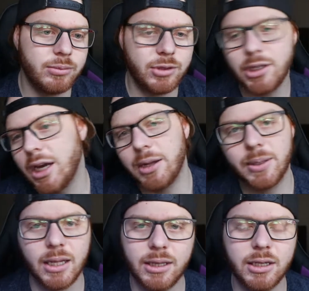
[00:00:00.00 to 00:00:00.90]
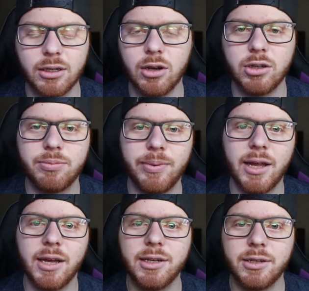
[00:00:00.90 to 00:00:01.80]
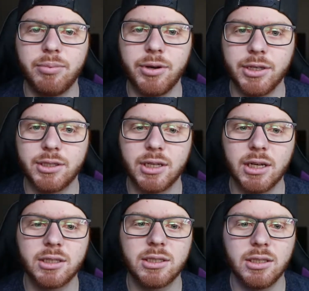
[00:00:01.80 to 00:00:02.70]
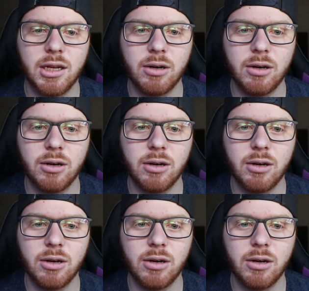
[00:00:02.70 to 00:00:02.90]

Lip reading: So yeah, that didn't go as planned. It pretty sucked.